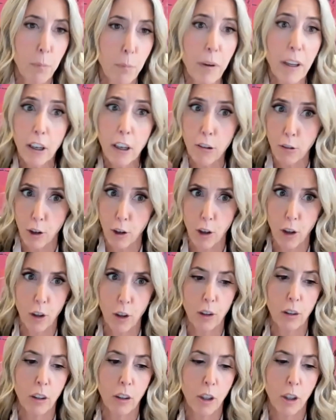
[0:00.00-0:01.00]
big
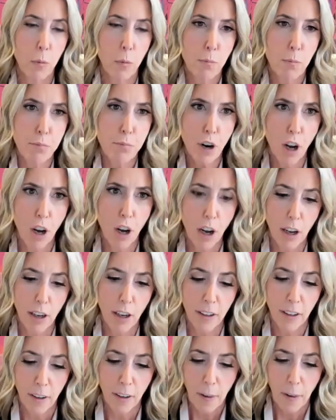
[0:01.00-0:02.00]
role,
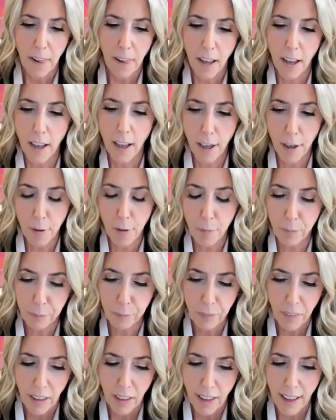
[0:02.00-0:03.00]
broad,
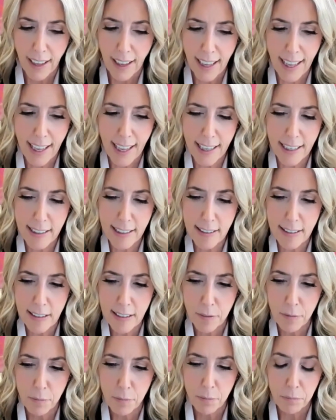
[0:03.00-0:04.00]
and